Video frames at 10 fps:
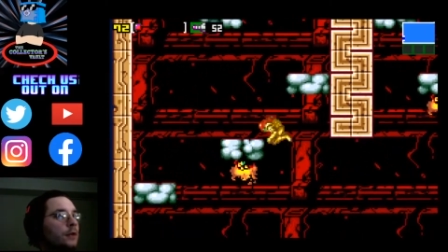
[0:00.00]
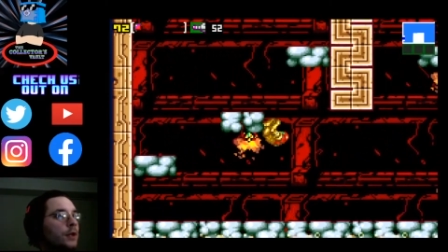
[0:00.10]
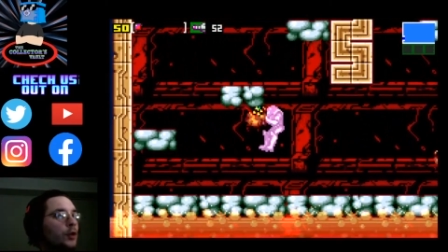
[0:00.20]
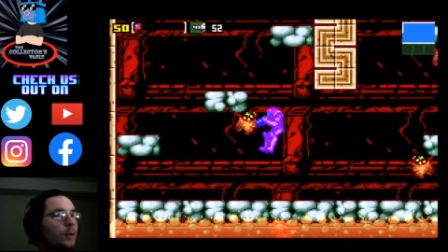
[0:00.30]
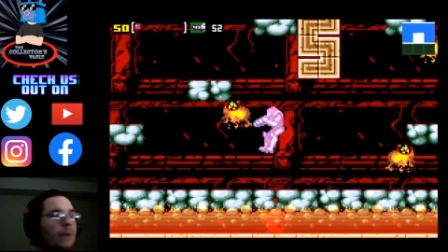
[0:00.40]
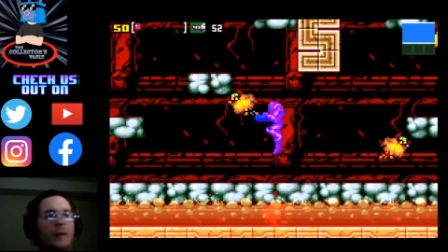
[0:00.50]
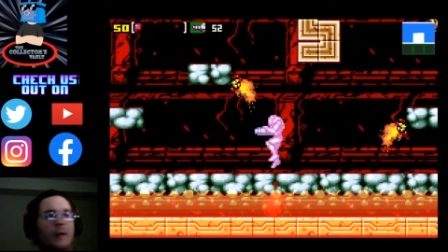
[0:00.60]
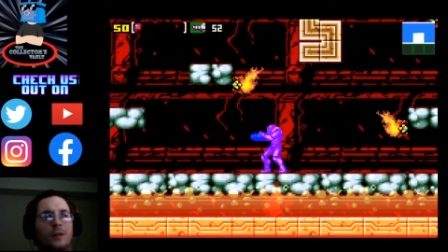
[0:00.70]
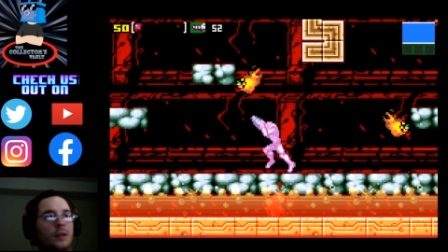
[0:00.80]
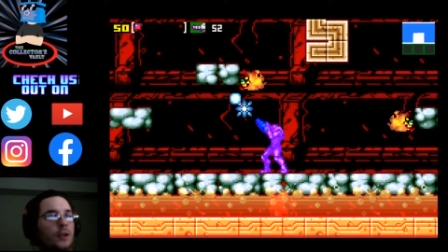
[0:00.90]
You like
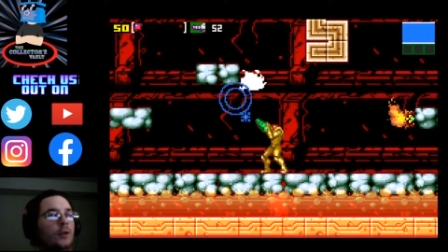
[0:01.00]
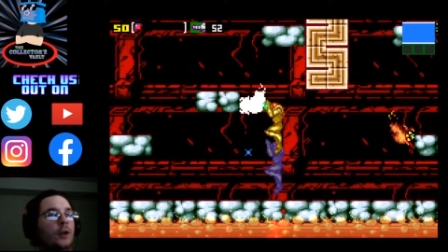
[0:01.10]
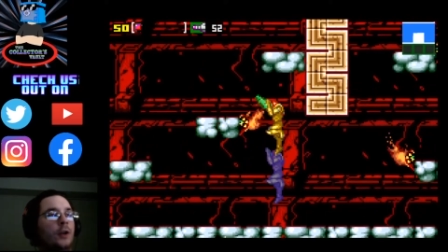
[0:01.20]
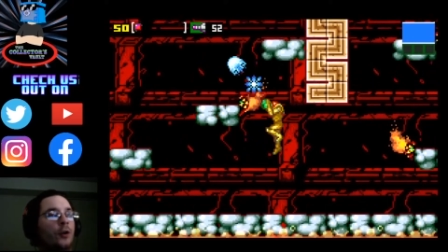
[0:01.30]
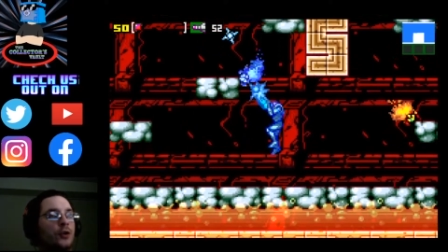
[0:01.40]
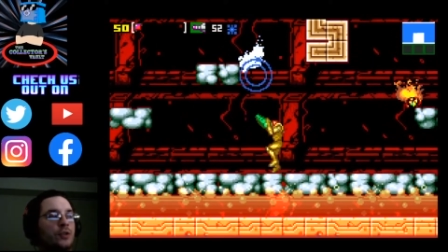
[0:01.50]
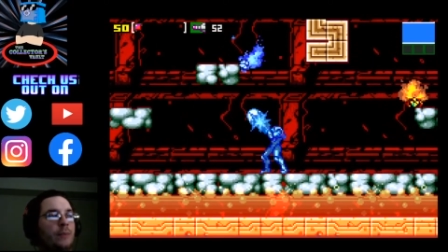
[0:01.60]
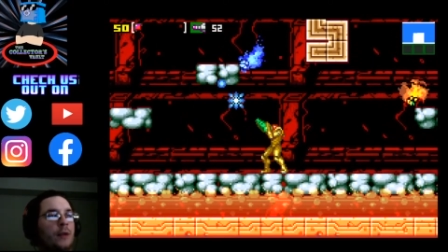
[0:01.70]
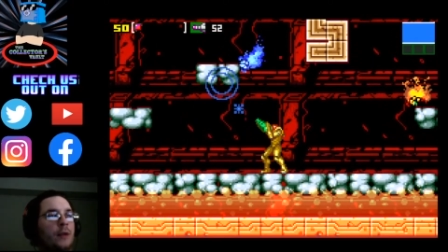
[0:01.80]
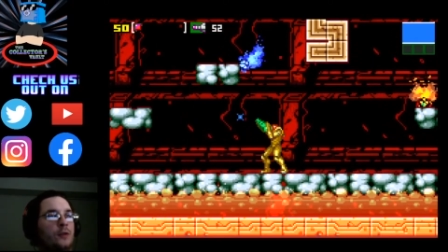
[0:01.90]
bounce, you don't get hurt. You just
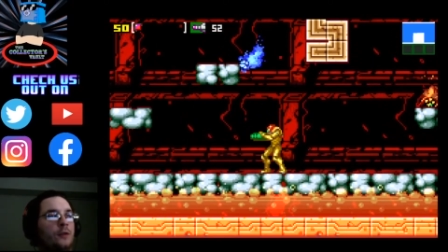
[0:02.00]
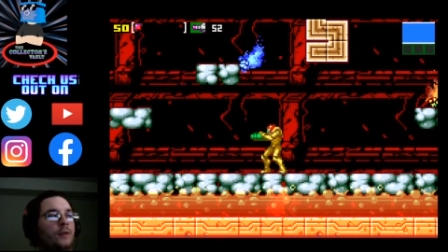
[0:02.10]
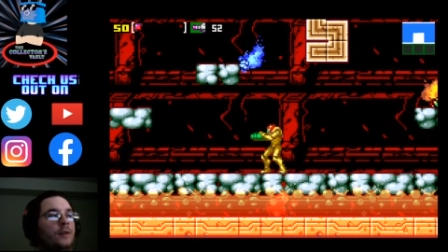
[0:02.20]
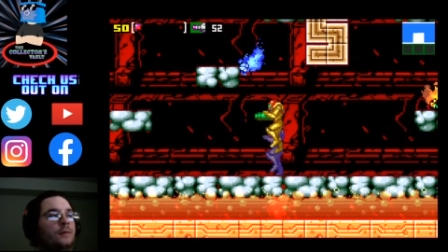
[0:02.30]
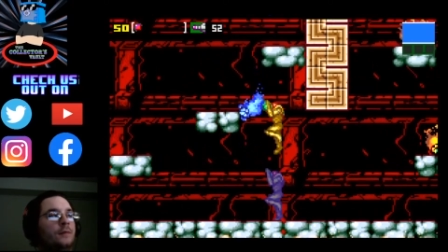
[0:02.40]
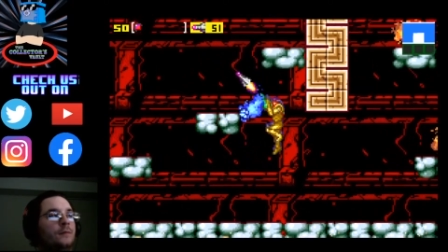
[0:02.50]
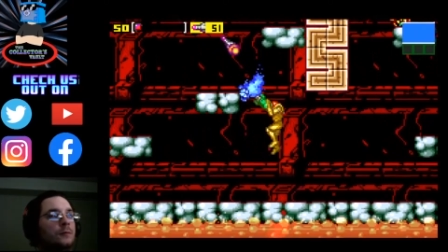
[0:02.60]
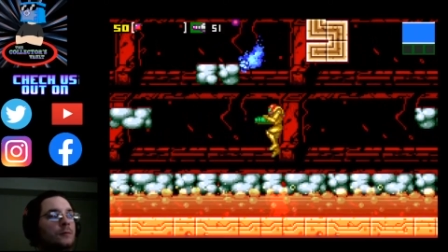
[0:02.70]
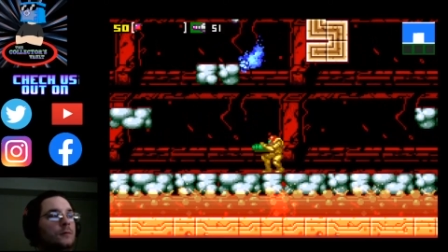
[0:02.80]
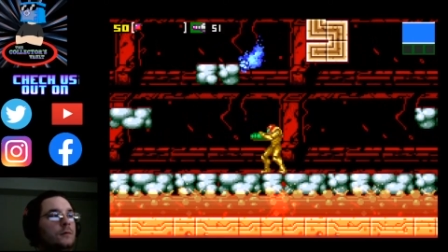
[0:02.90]
bounce off of it.
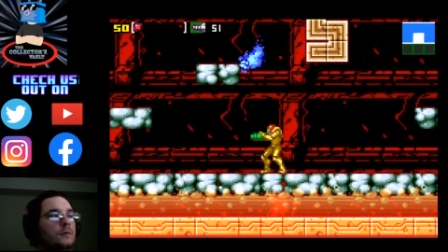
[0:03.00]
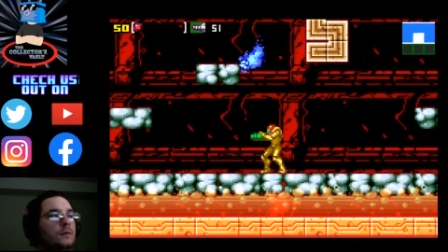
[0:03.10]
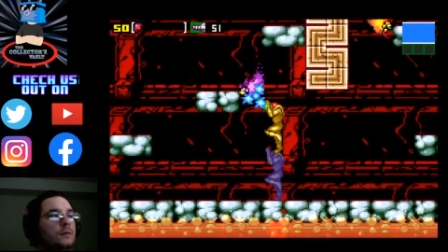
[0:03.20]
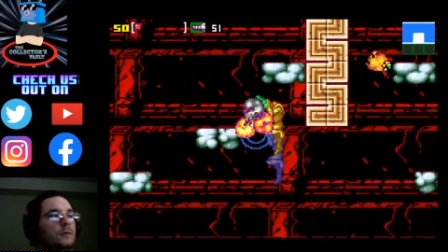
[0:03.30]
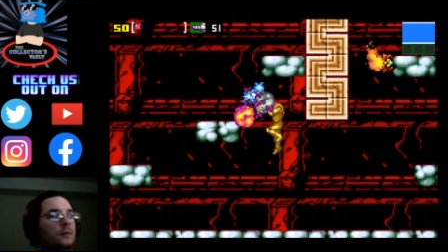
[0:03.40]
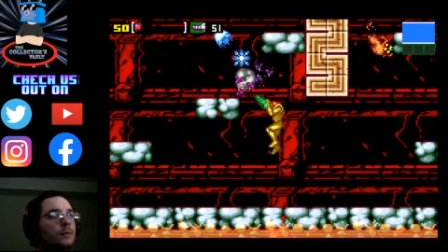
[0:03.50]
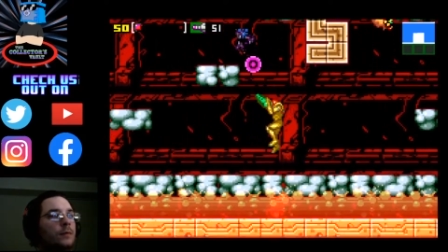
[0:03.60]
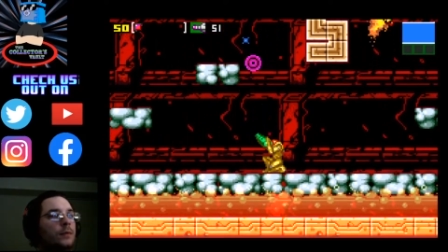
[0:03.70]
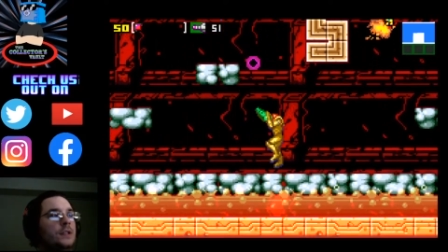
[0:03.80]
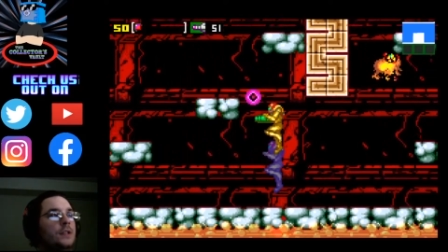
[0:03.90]

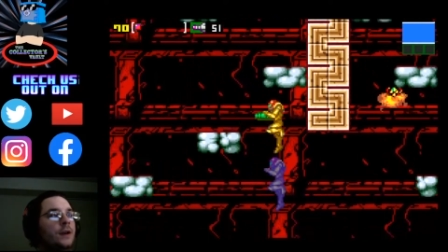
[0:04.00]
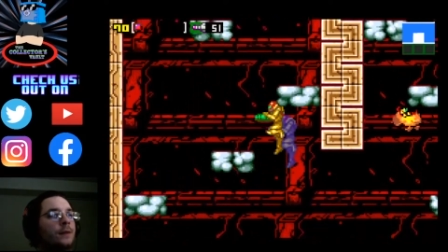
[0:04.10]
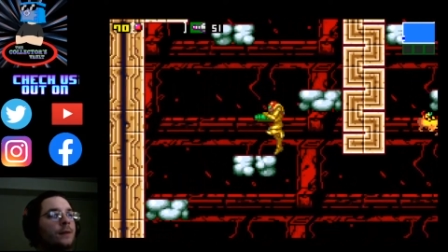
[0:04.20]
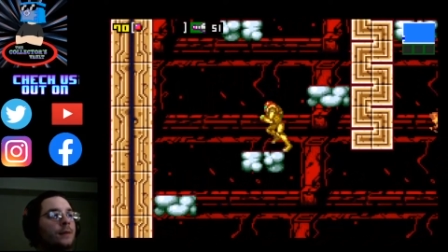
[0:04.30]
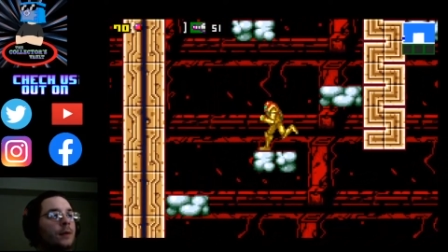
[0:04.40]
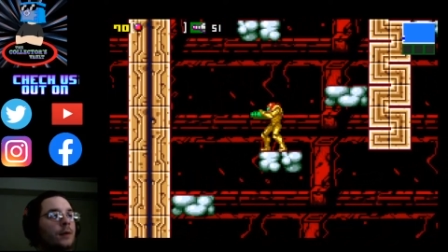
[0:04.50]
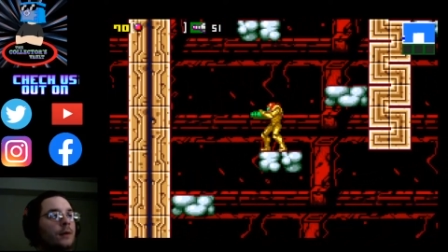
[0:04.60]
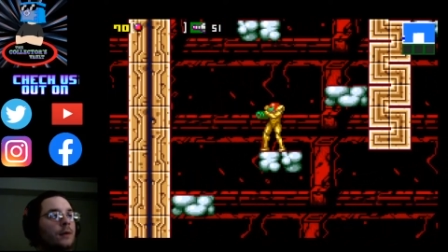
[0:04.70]
Please die. There we go.